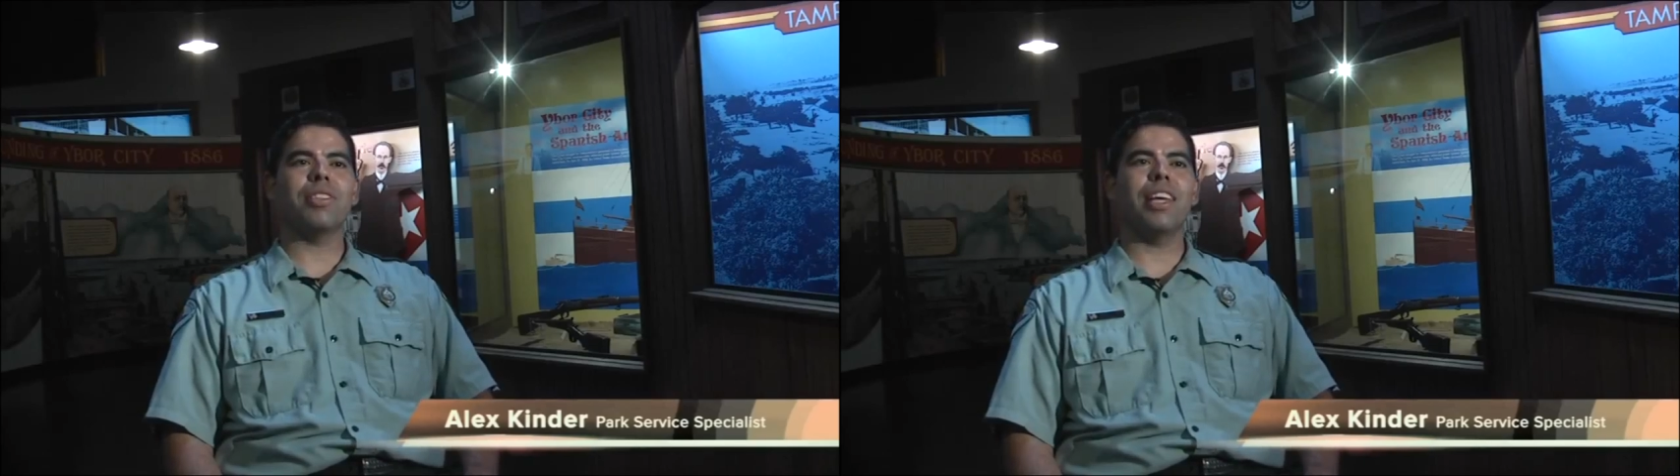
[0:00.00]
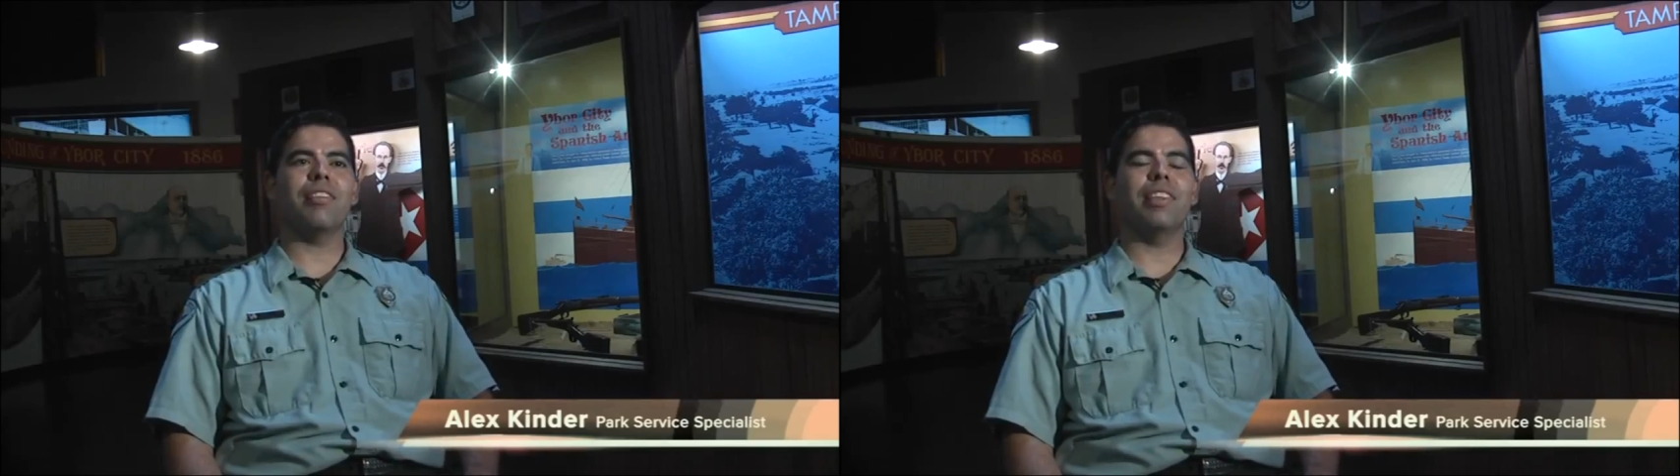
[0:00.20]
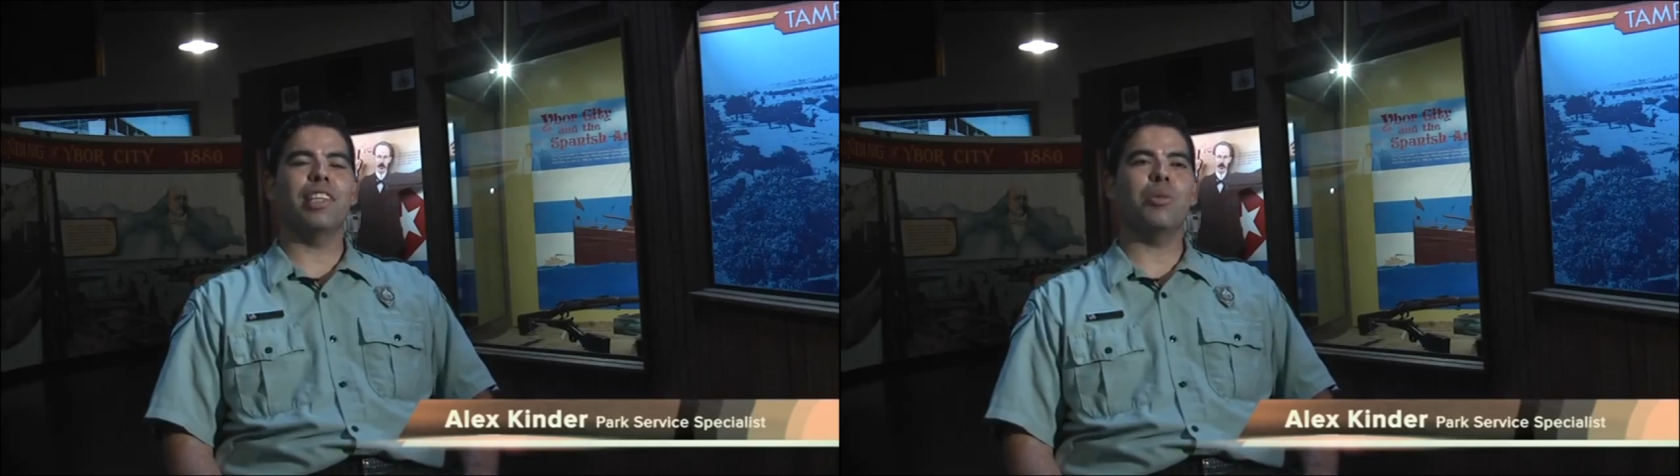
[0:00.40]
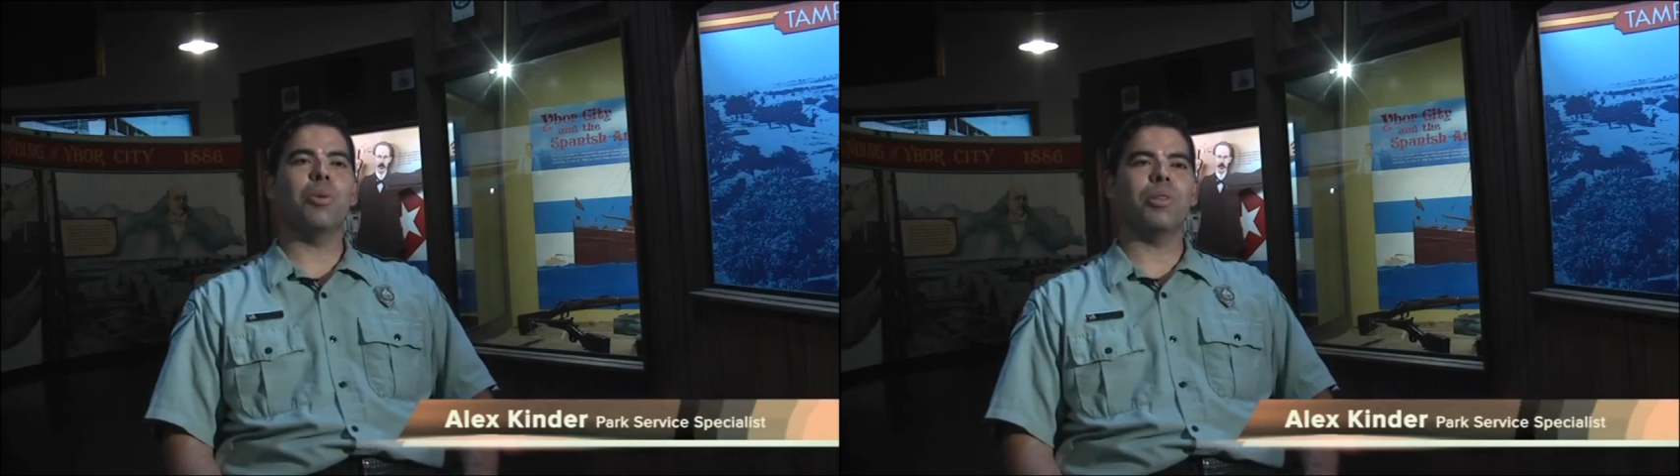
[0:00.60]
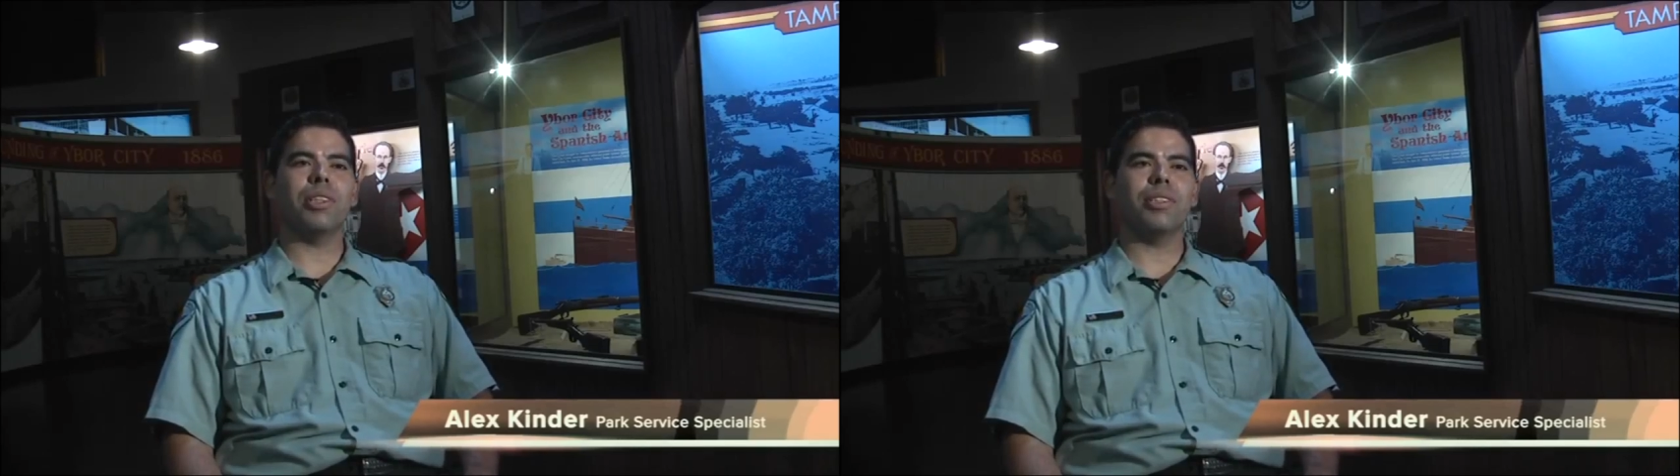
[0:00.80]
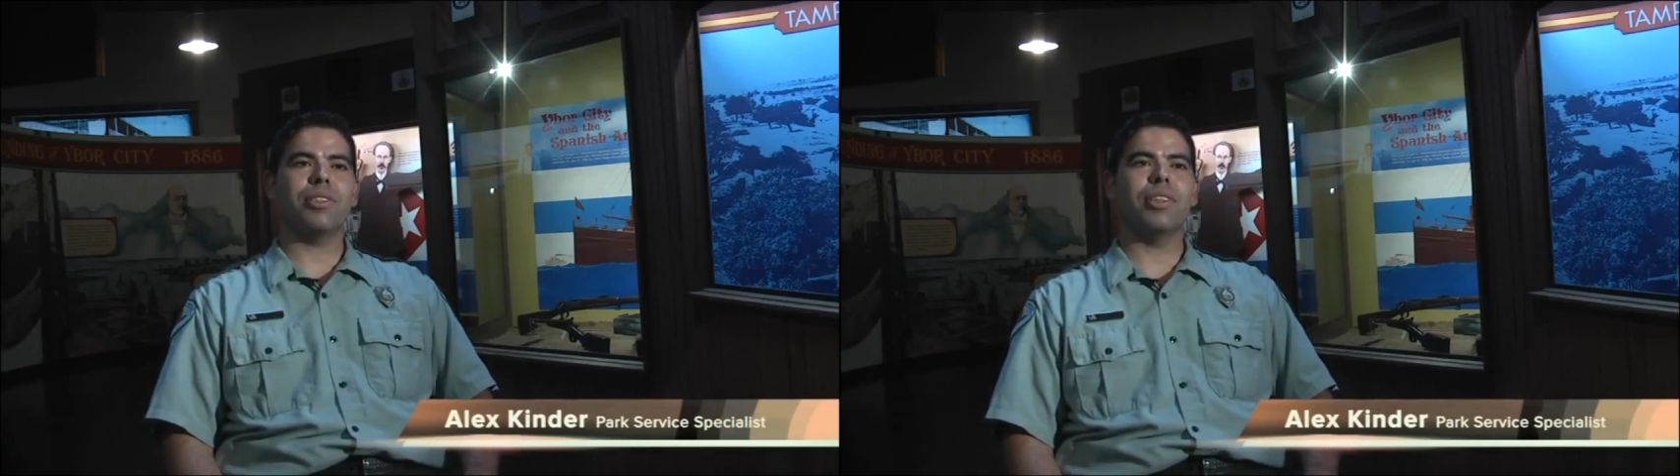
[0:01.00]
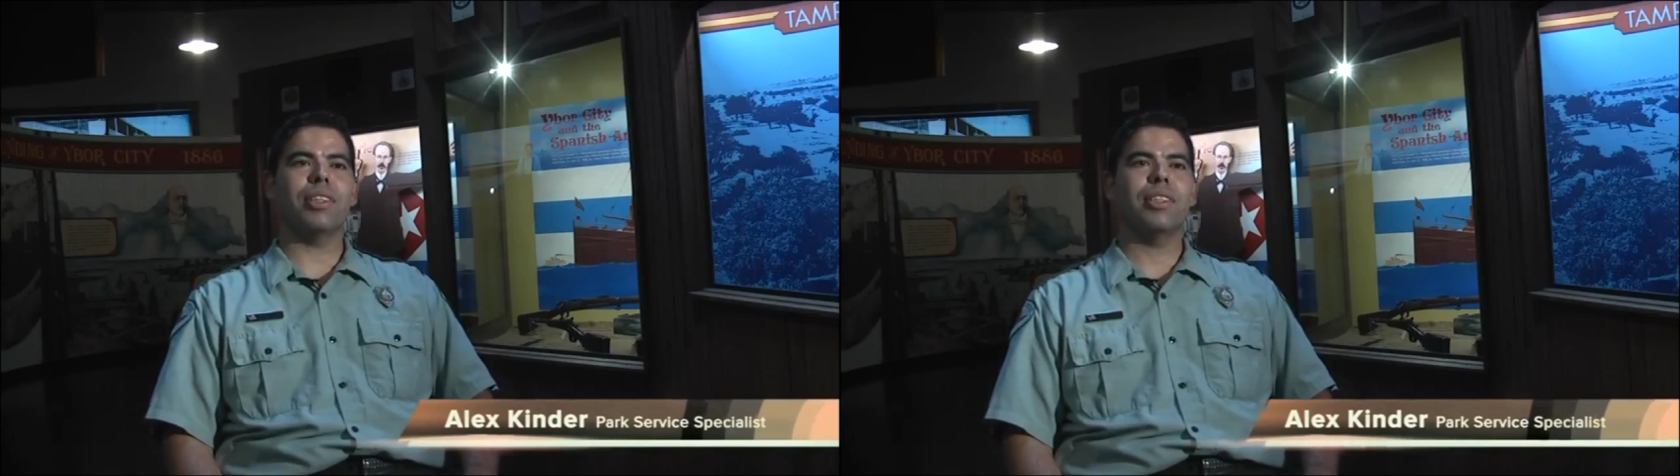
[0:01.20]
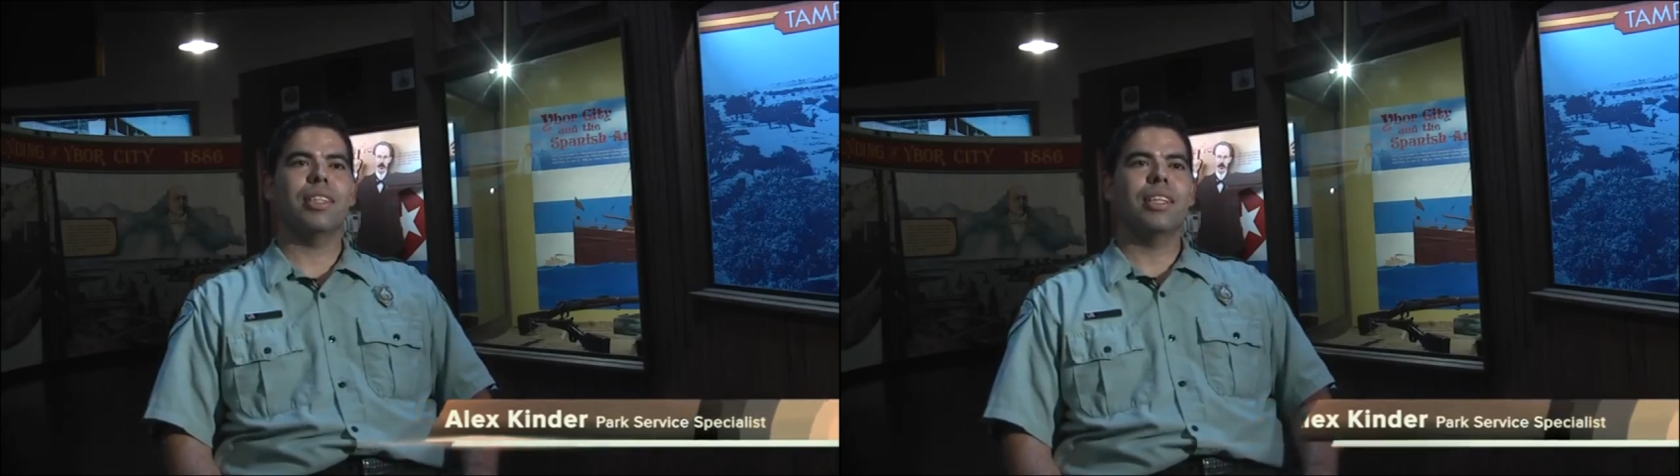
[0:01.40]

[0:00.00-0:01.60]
saving Ybor's history.